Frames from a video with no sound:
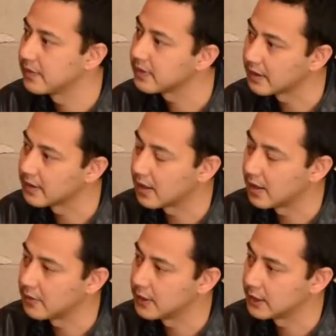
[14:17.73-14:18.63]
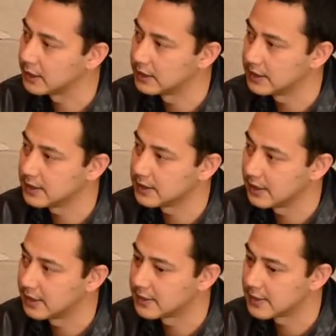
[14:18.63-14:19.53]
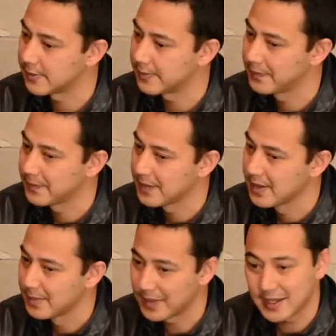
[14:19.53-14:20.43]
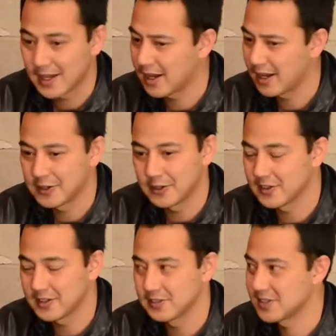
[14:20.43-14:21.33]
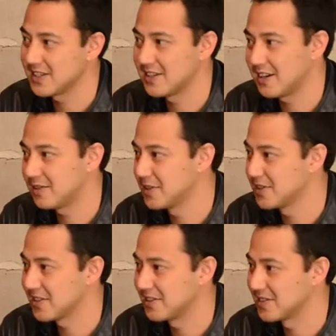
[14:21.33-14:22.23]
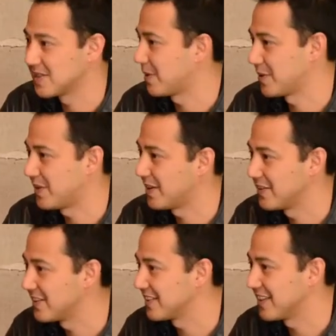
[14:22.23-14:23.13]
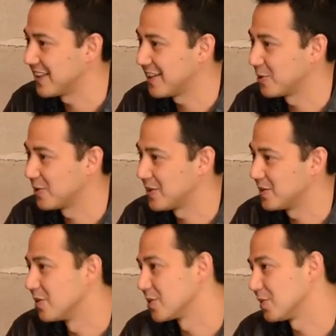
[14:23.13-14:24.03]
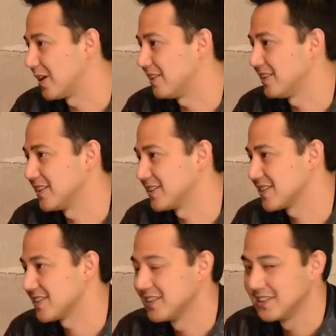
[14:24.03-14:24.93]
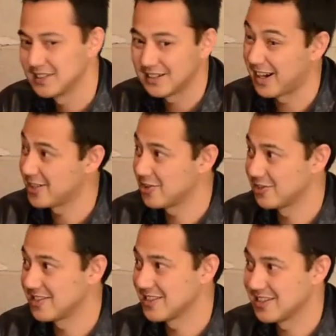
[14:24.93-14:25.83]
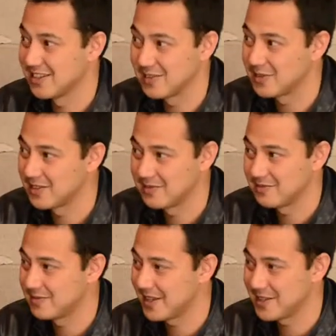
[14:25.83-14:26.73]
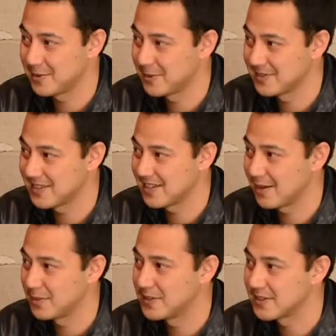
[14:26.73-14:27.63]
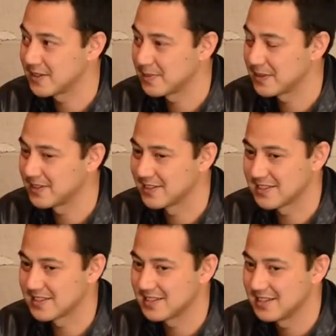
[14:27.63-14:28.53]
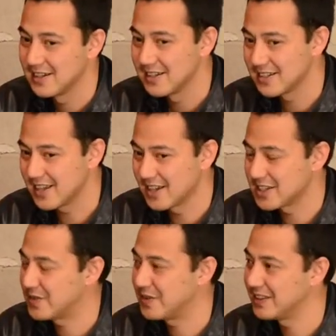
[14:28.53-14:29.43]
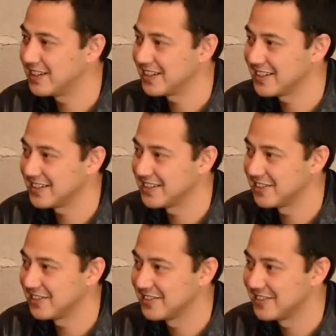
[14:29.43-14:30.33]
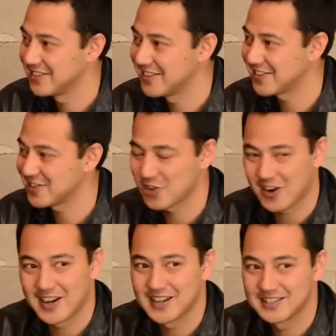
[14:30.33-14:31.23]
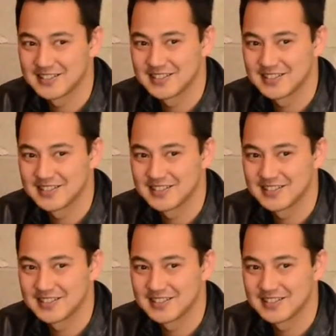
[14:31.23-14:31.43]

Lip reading: thing that I really like. And but yeah, I don't think you'll see our music on Spotify or anything like that, or the usual outlets. iTunes is another one that you won't see our music because I just feel like gotta try.